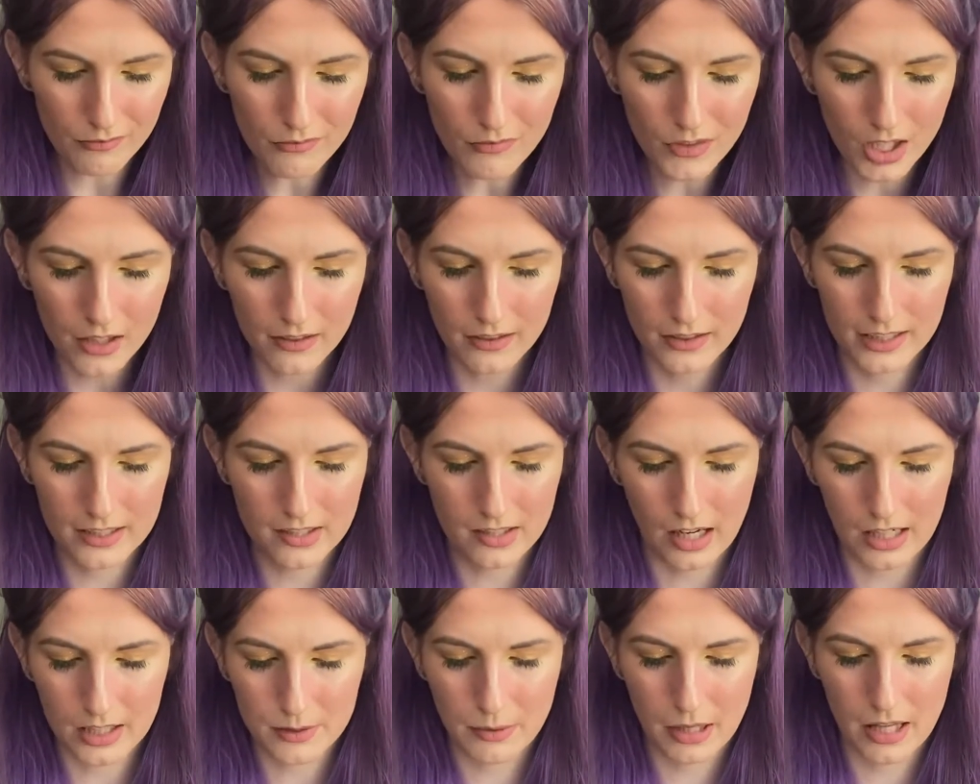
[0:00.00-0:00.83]
This
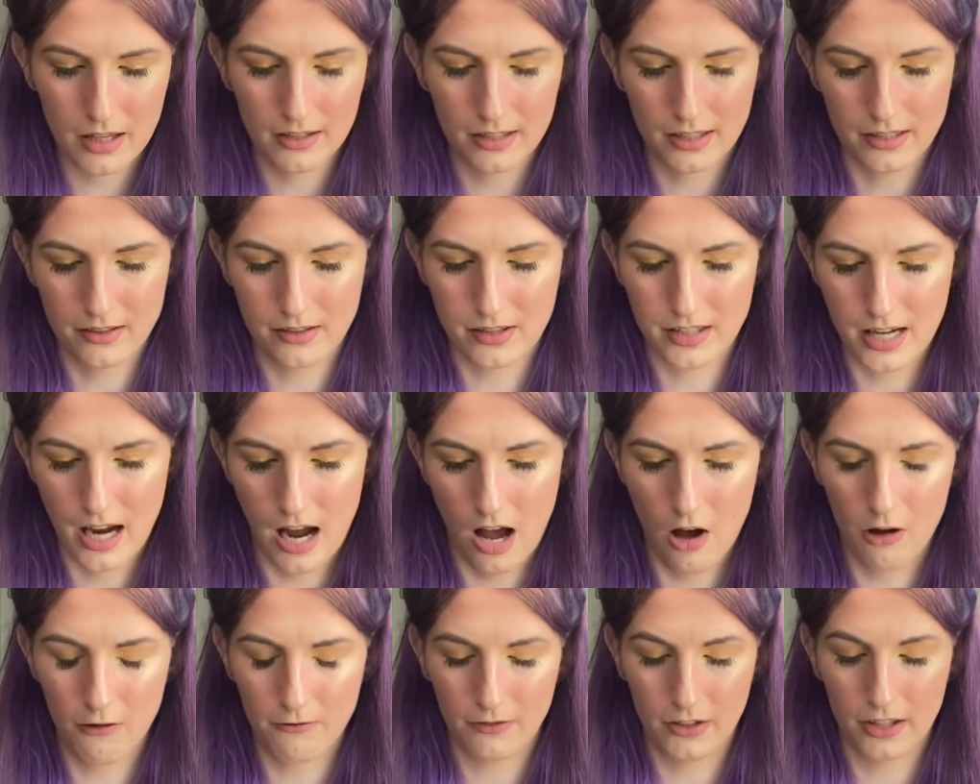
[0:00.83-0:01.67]
next palette is the
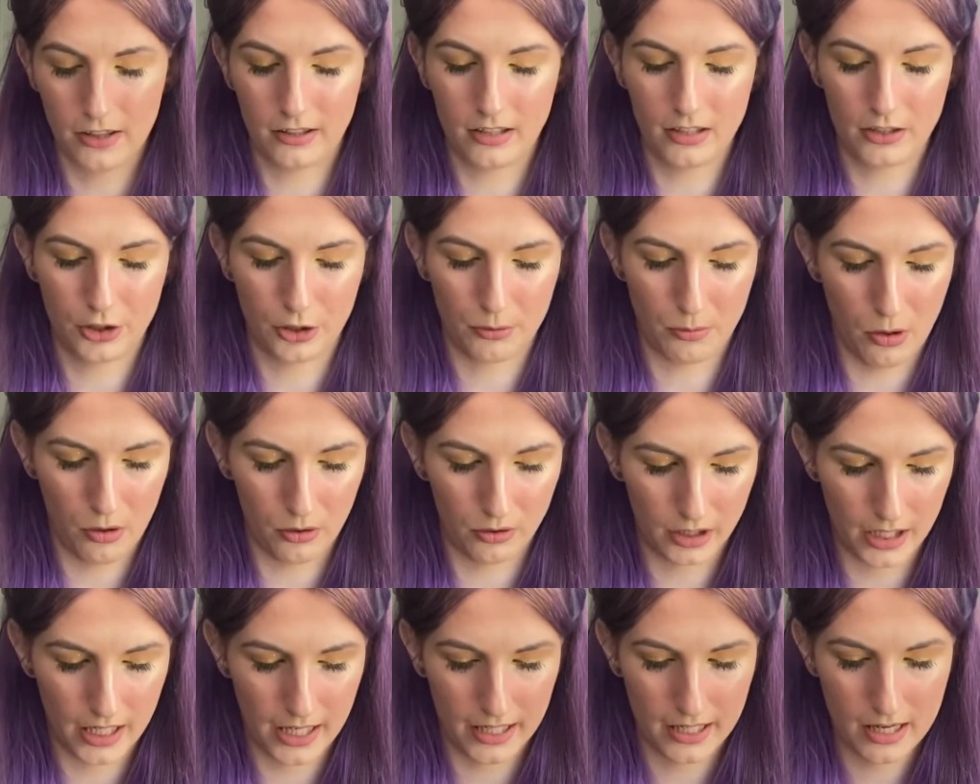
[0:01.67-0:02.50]
e.l.f. and the
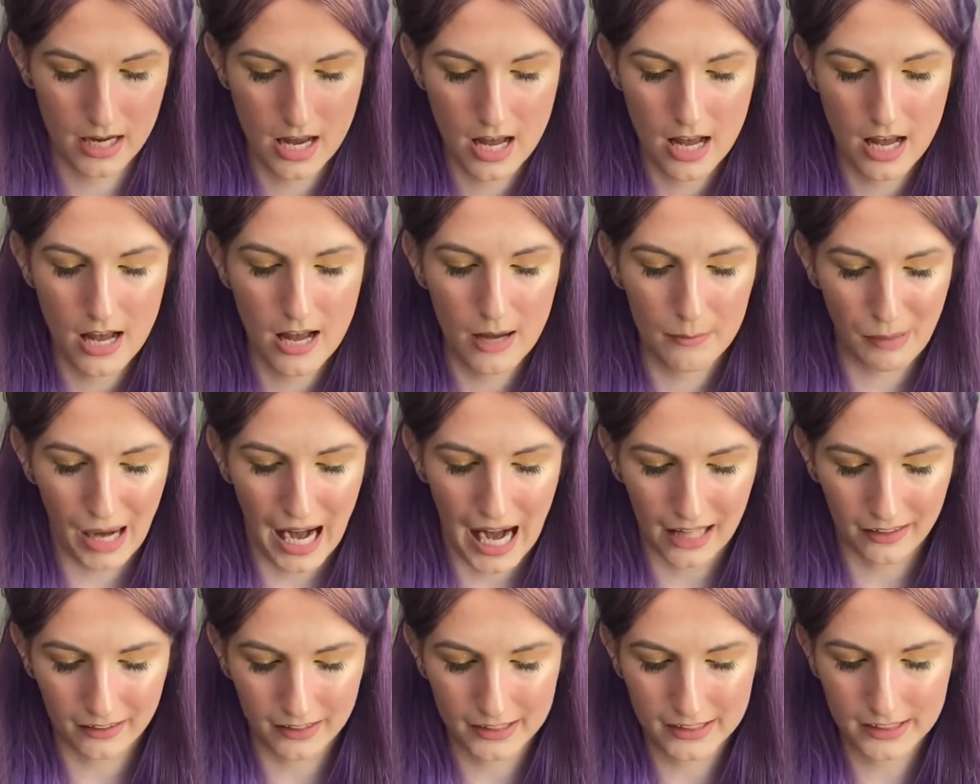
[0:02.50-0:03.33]
Chipotle
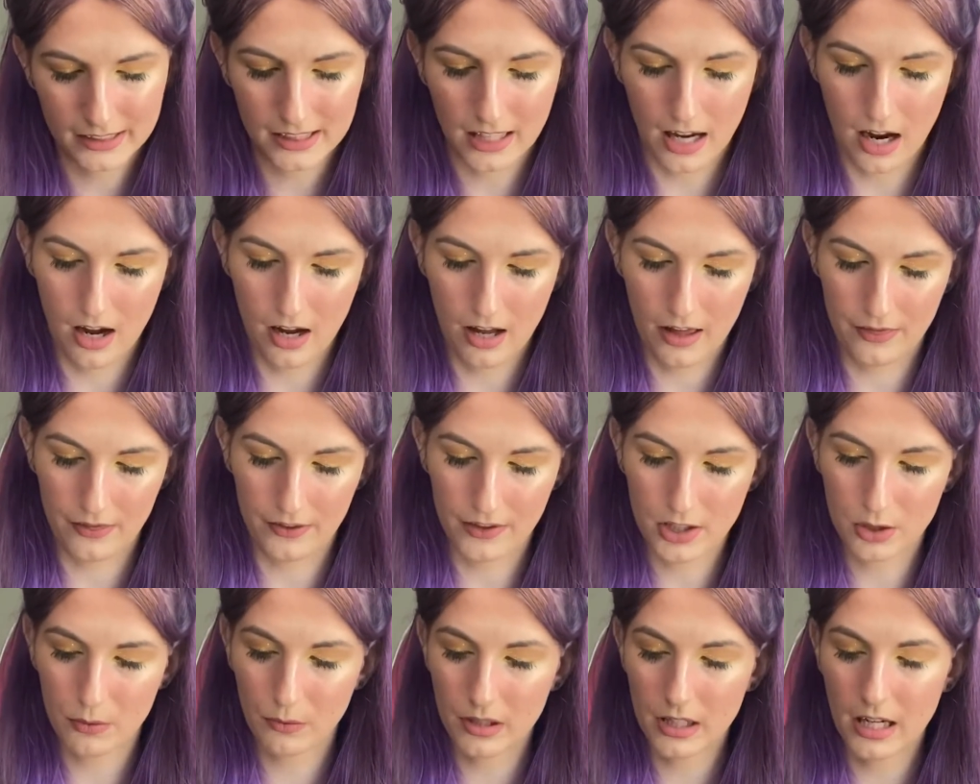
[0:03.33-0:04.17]
palette.
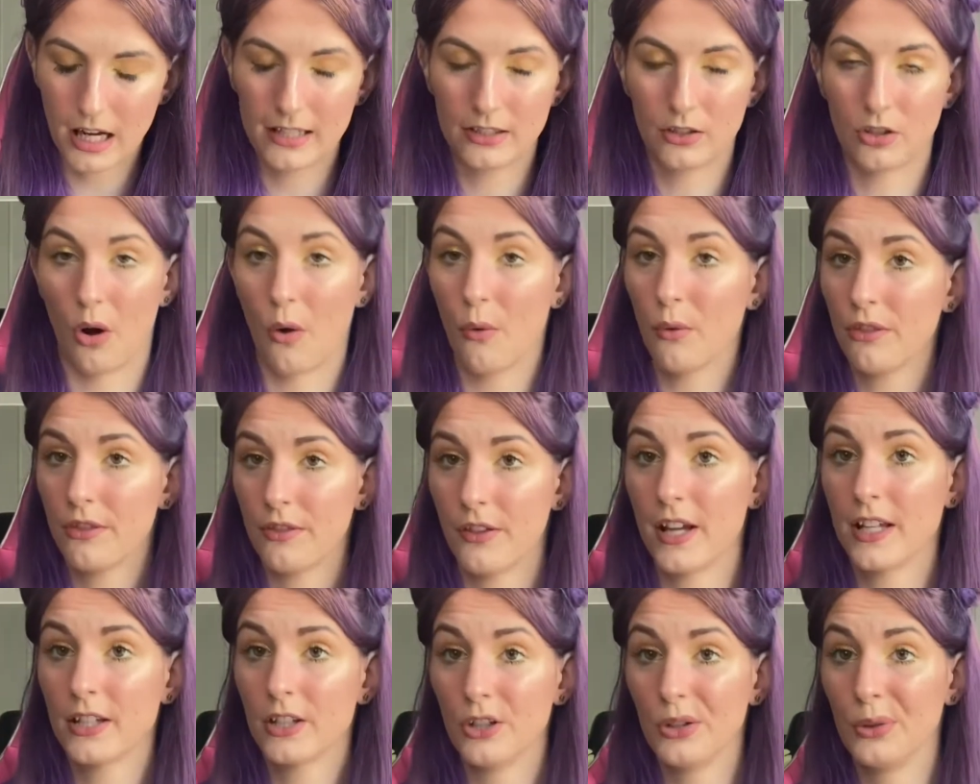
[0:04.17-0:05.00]
This one I don't
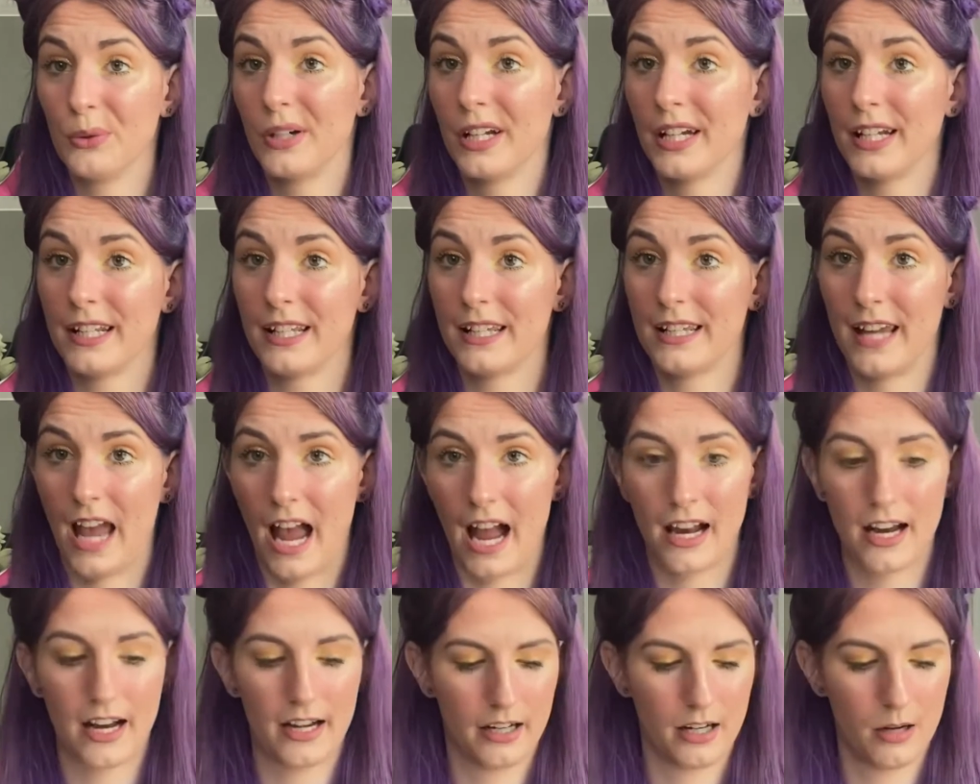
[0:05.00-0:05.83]
think you can
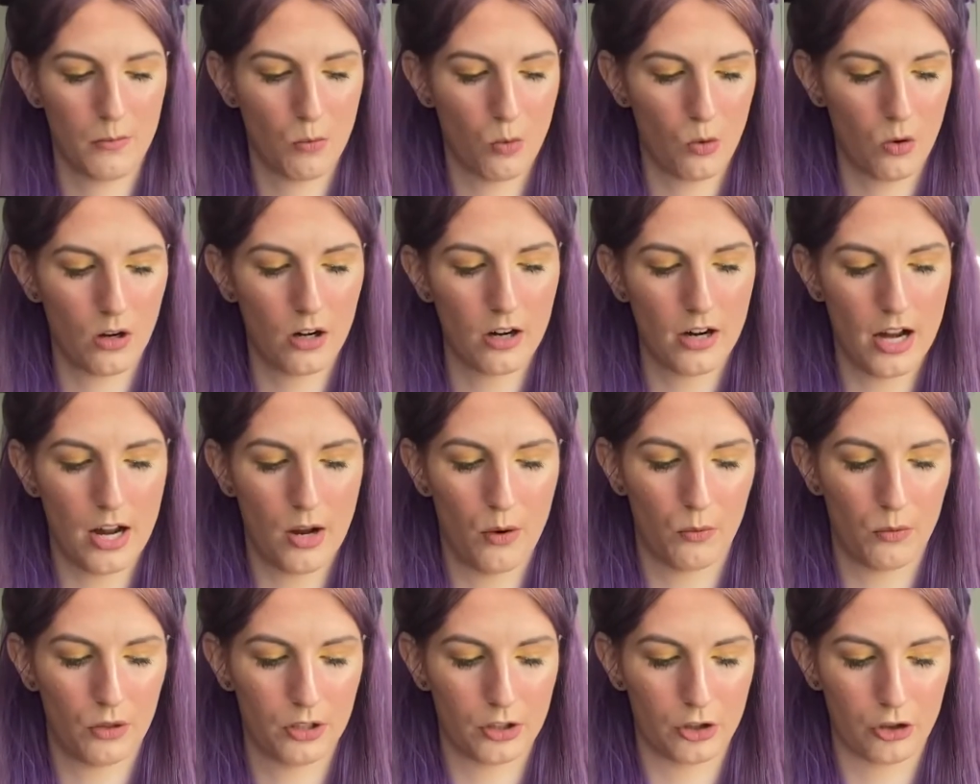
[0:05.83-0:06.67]
get anymore.
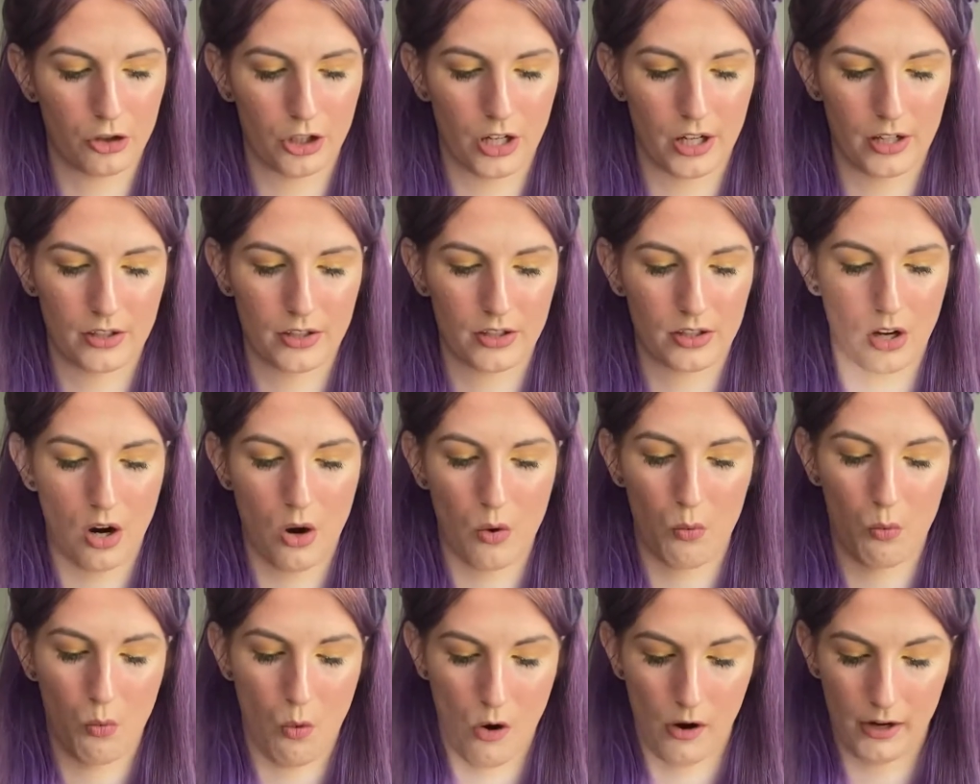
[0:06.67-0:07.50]
It was just a
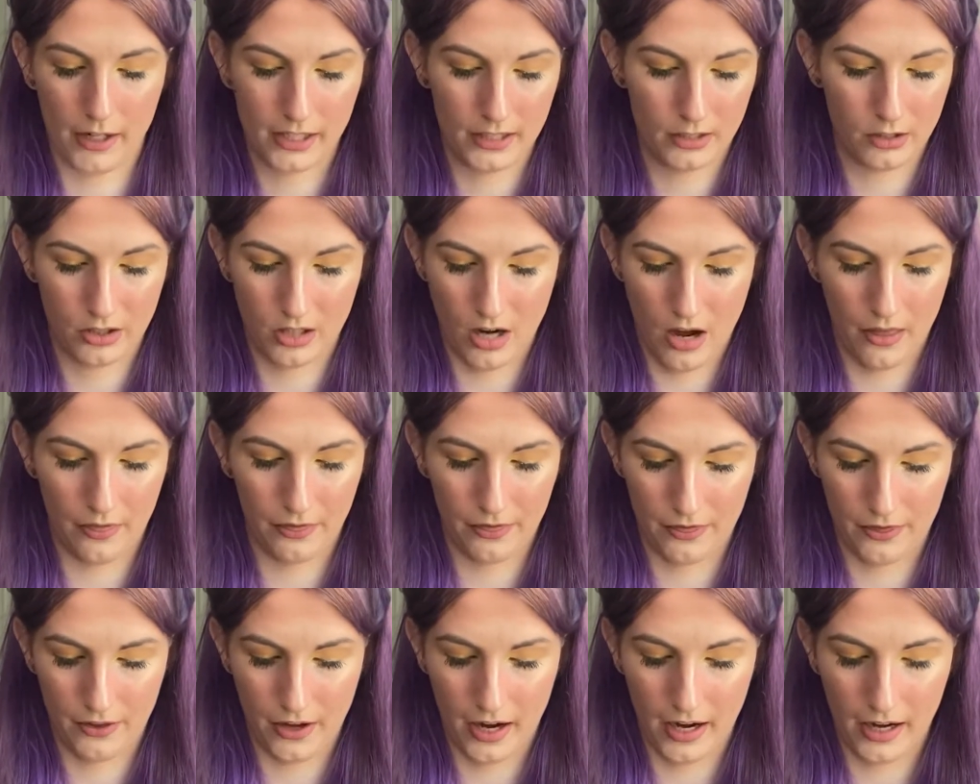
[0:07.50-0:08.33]
one and
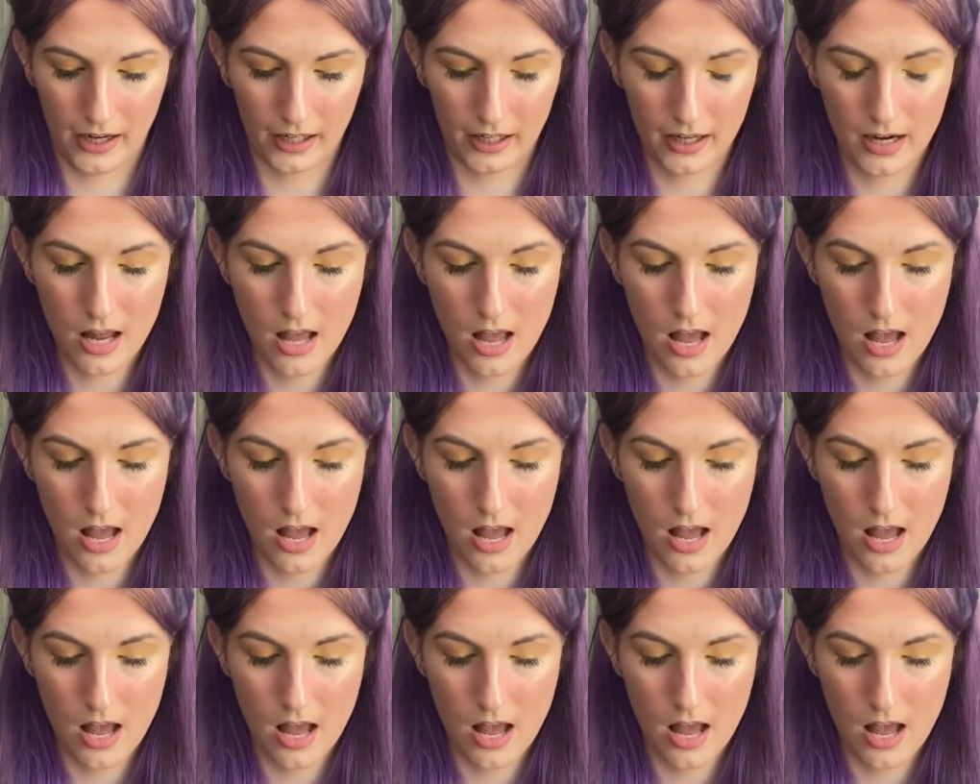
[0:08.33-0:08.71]
done thing.